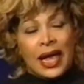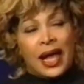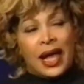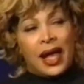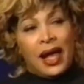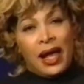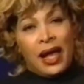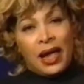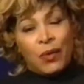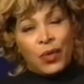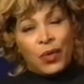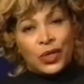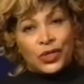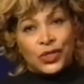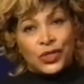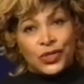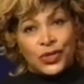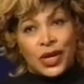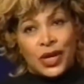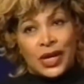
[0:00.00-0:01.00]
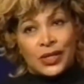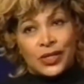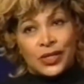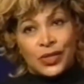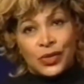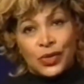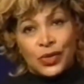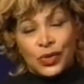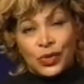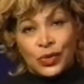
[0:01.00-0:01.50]
Yeah, I want to try
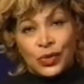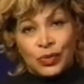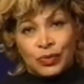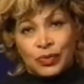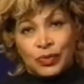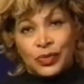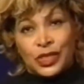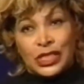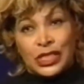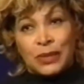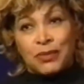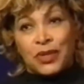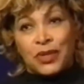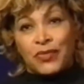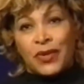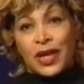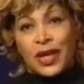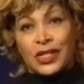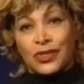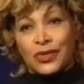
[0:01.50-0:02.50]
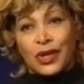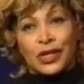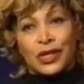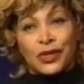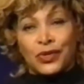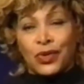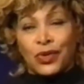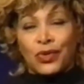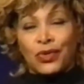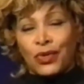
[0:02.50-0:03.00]
to simplify it so
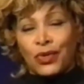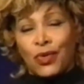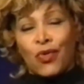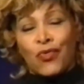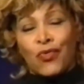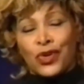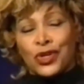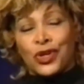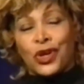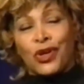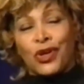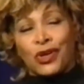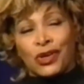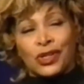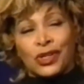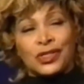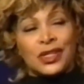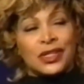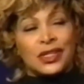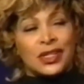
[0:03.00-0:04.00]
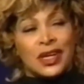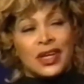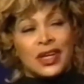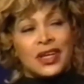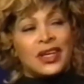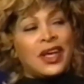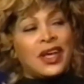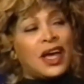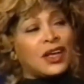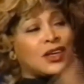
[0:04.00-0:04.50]
I don't overtalk because
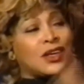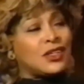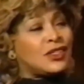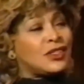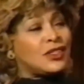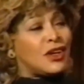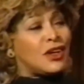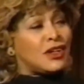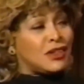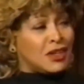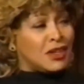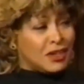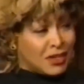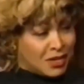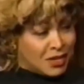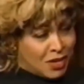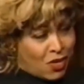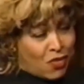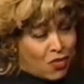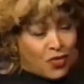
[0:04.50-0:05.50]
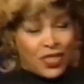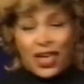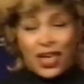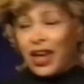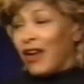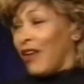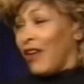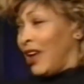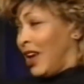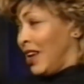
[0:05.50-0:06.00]
I could start over
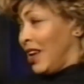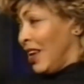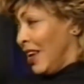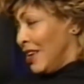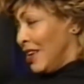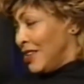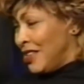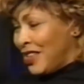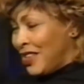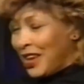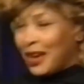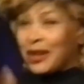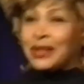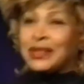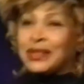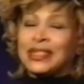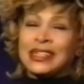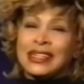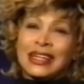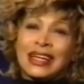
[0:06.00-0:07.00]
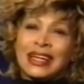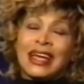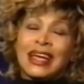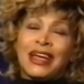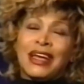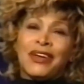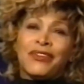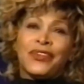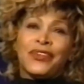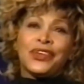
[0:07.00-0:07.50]
there and end there.
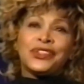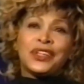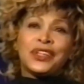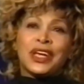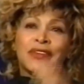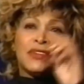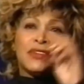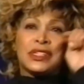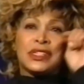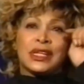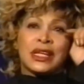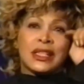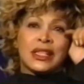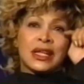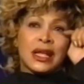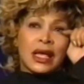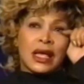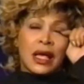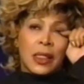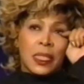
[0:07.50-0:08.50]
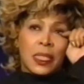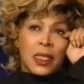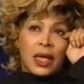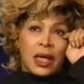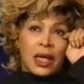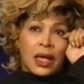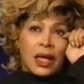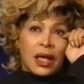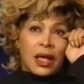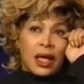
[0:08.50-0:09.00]
First, I have to say that
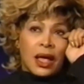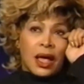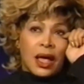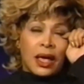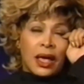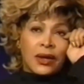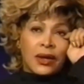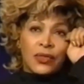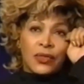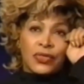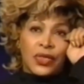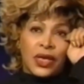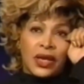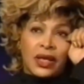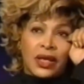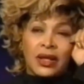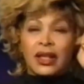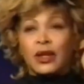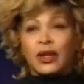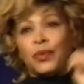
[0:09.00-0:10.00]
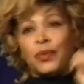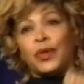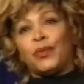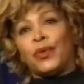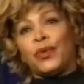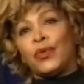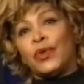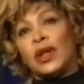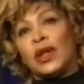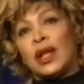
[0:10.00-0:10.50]
I don't think a lot of
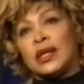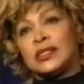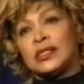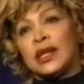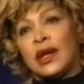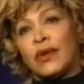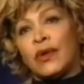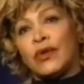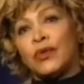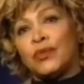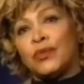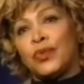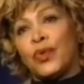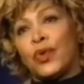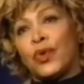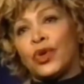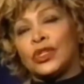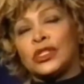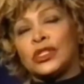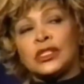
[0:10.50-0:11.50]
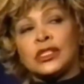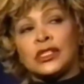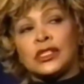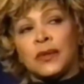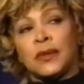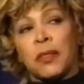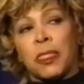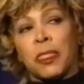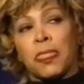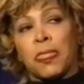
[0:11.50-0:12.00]
people realize how
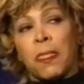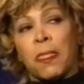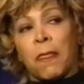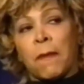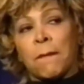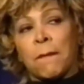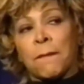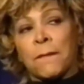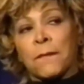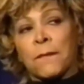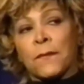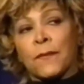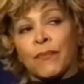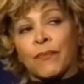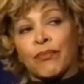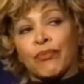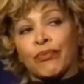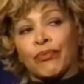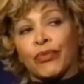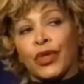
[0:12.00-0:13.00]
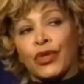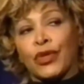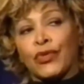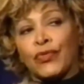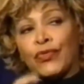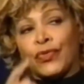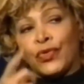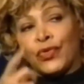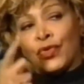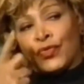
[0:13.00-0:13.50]
important
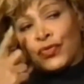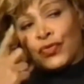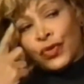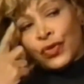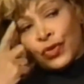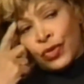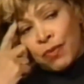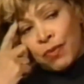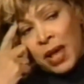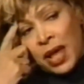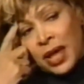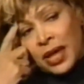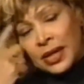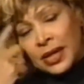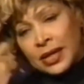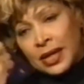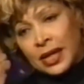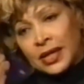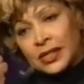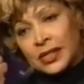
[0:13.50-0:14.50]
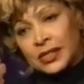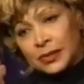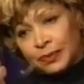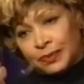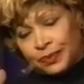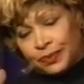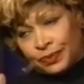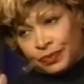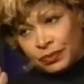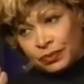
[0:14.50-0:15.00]
food for the mind
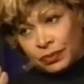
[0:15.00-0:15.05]
is.